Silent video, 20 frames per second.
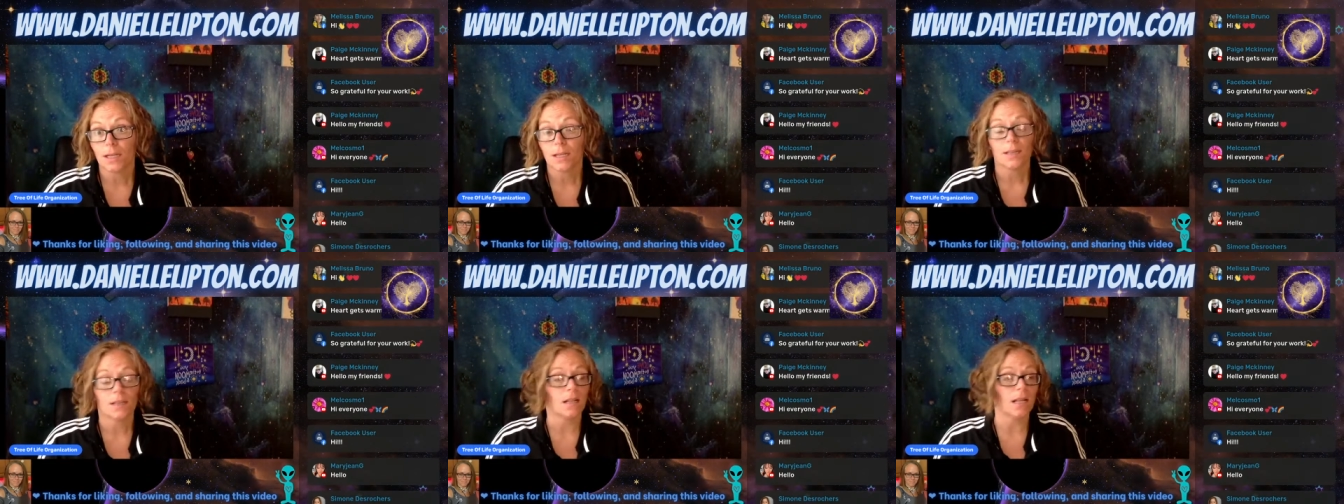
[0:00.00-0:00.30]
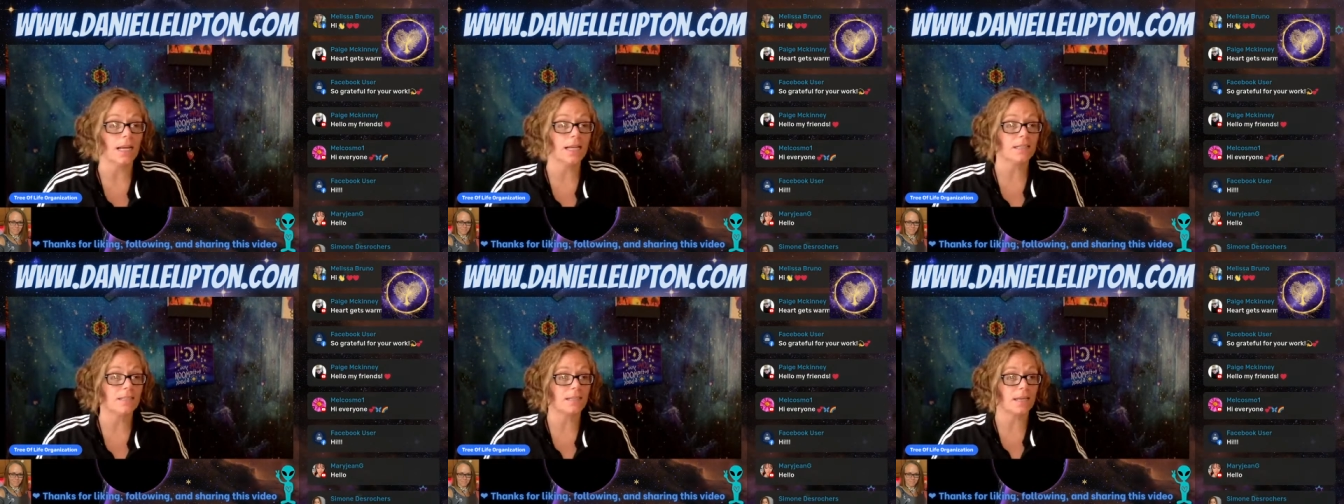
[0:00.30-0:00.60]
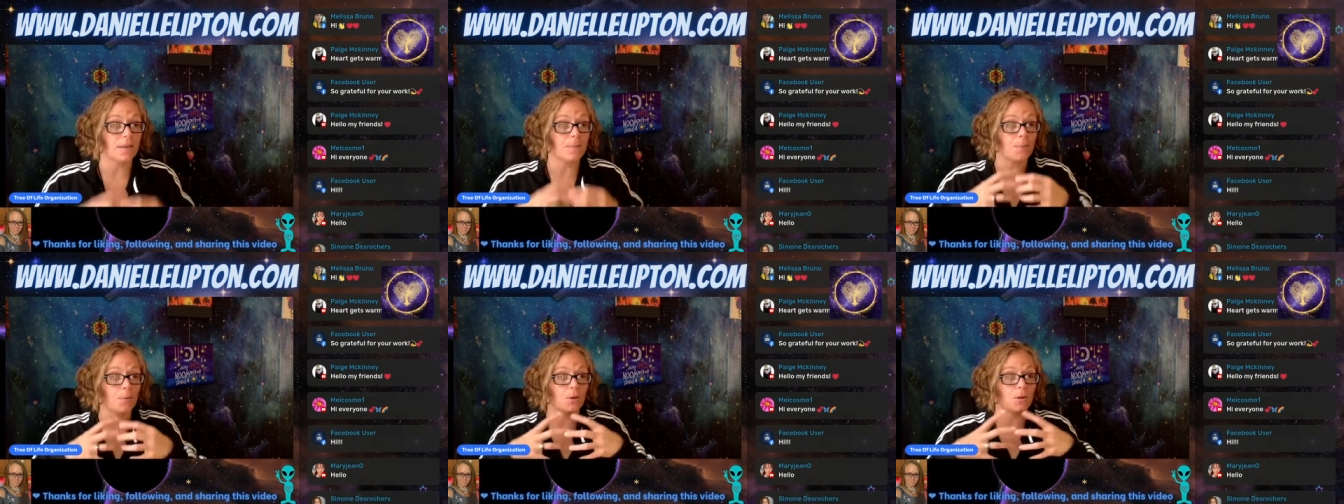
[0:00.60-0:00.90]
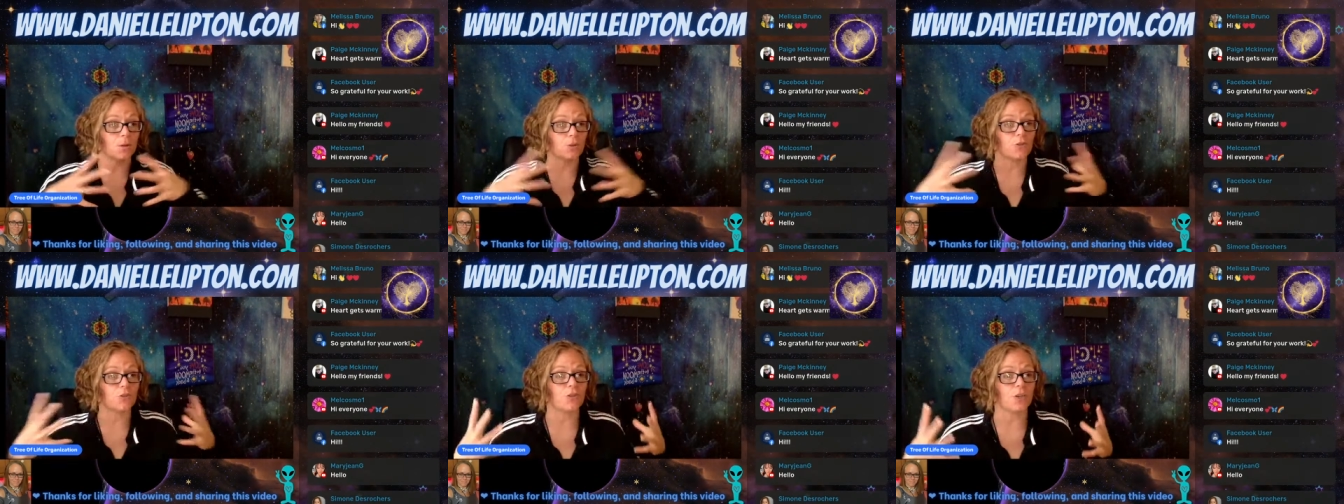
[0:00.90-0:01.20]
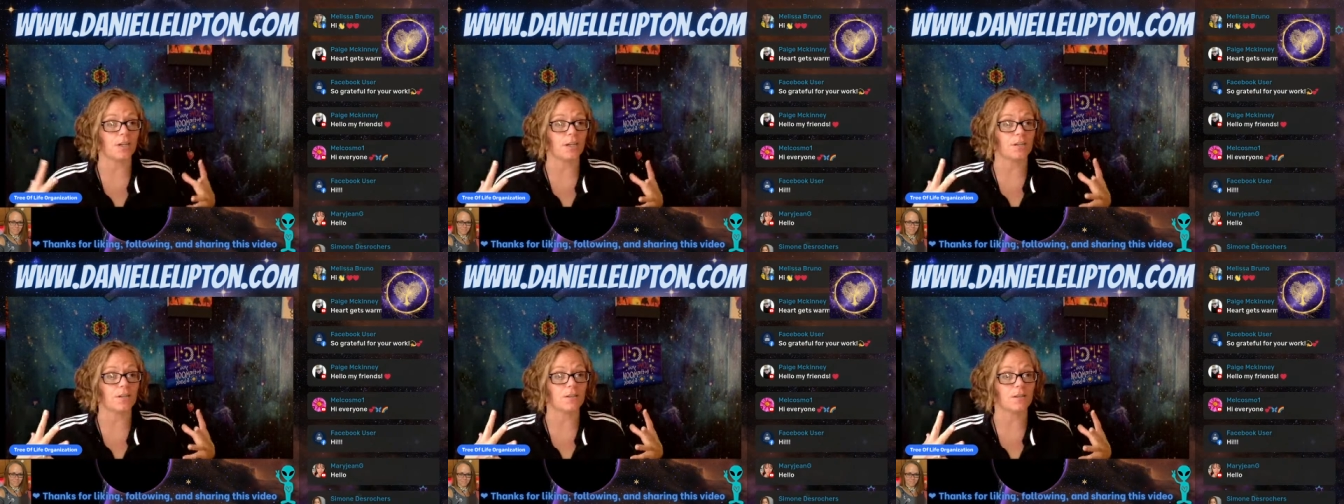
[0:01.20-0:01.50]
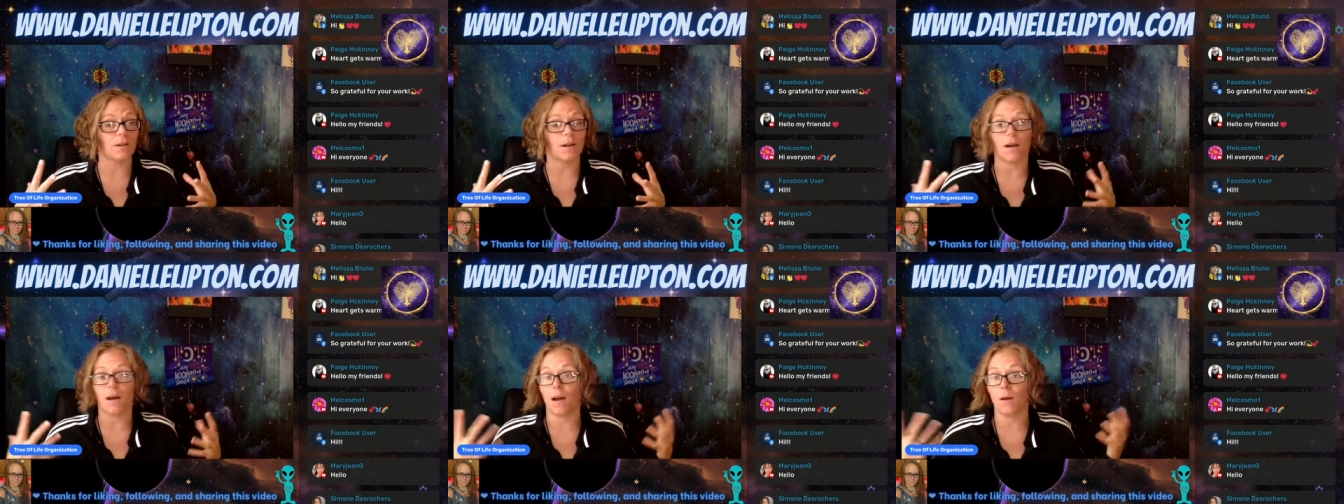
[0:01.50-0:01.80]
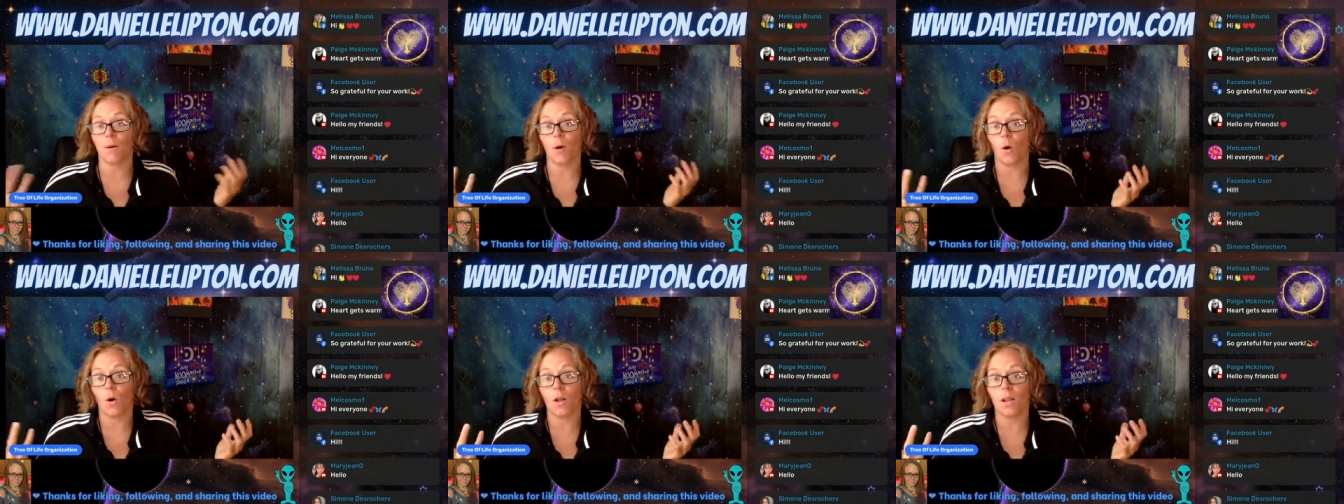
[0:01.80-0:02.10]
The Lionsgate portal triggered
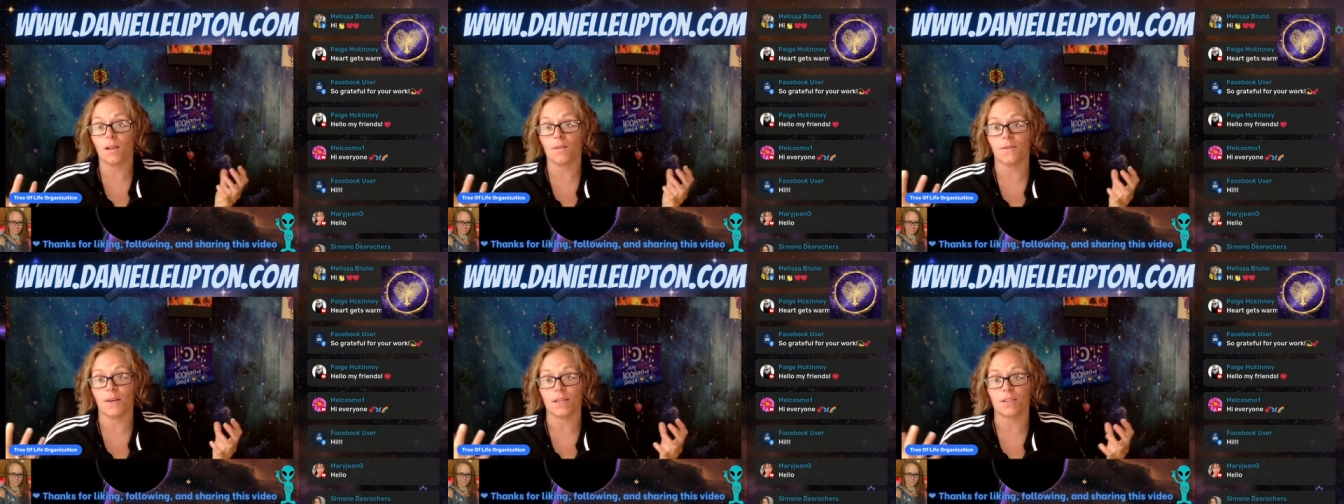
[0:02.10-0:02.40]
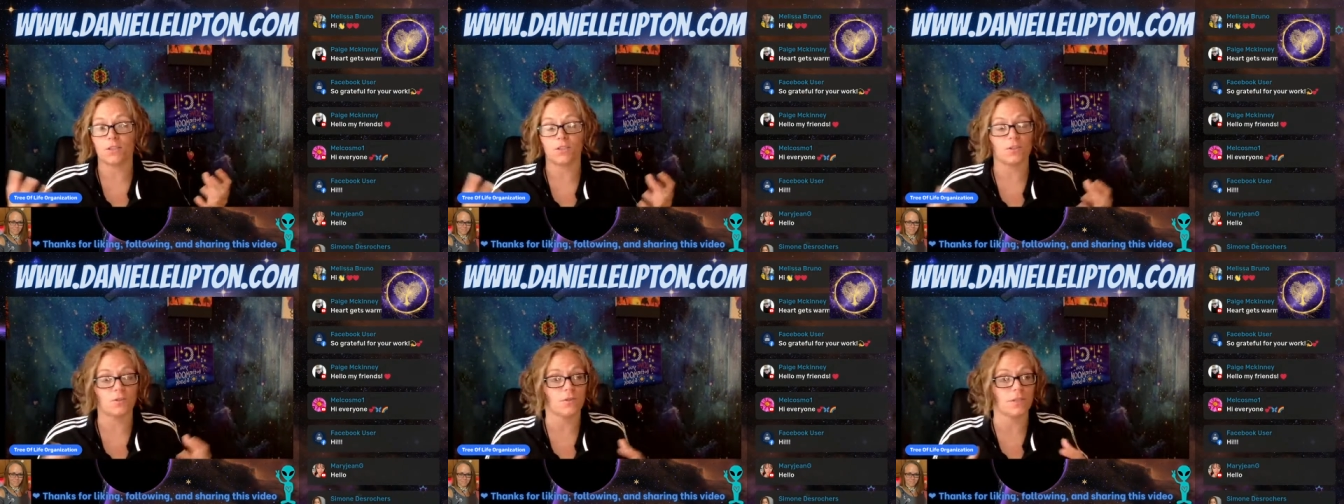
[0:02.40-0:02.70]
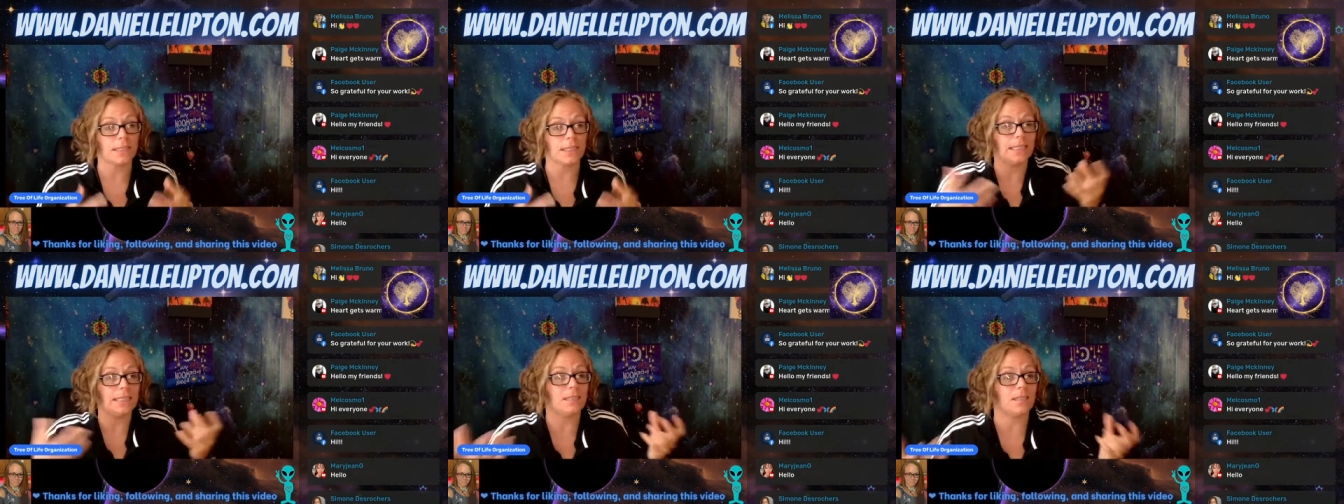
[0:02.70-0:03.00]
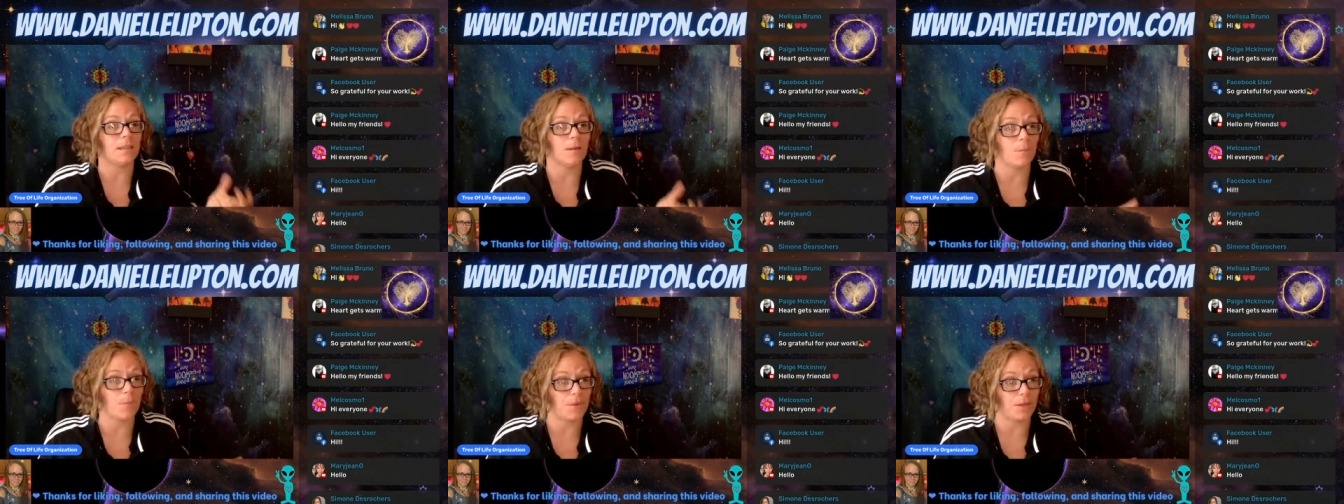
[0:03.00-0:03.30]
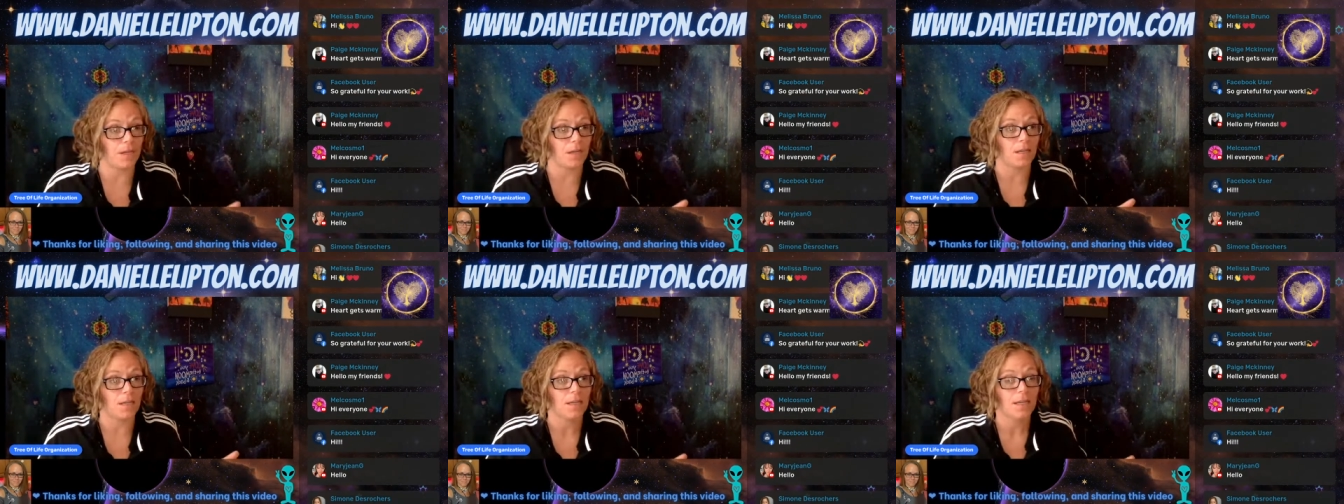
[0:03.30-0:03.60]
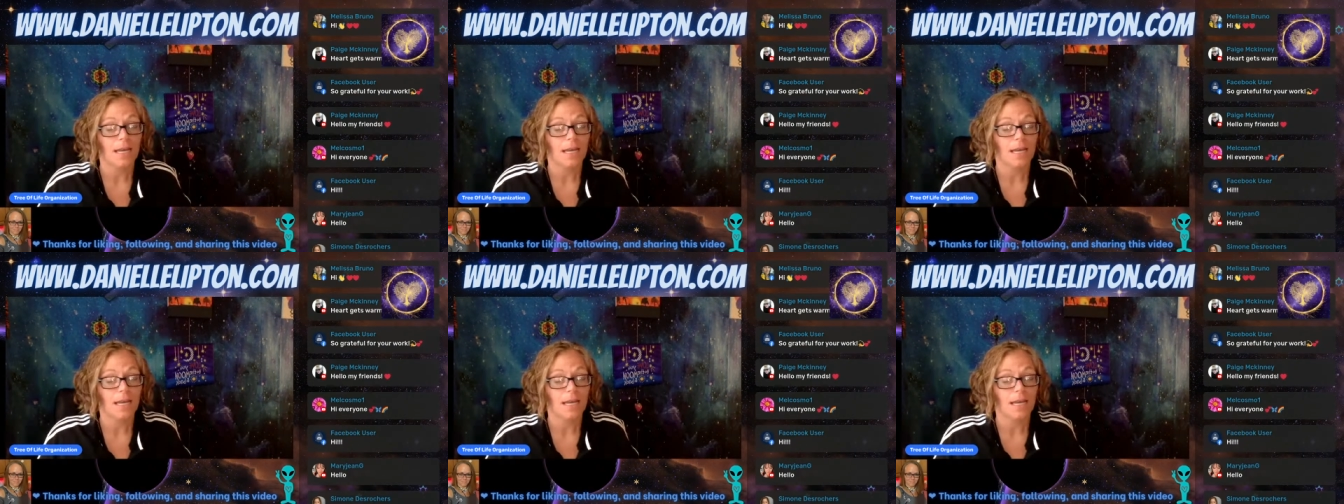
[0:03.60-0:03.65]
all of us to release something.